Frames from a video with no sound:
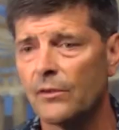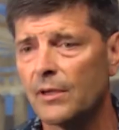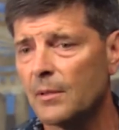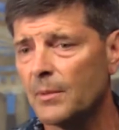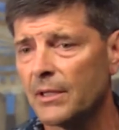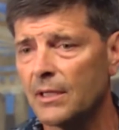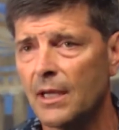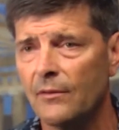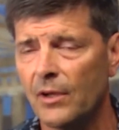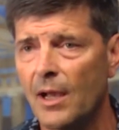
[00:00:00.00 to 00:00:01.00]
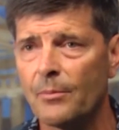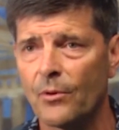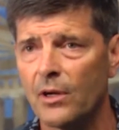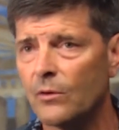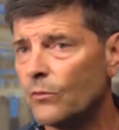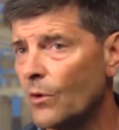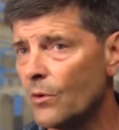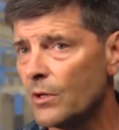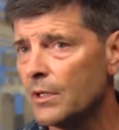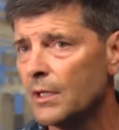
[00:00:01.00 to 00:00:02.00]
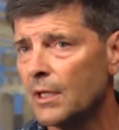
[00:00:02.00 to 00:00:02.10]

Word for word: you think about the Navy operating forward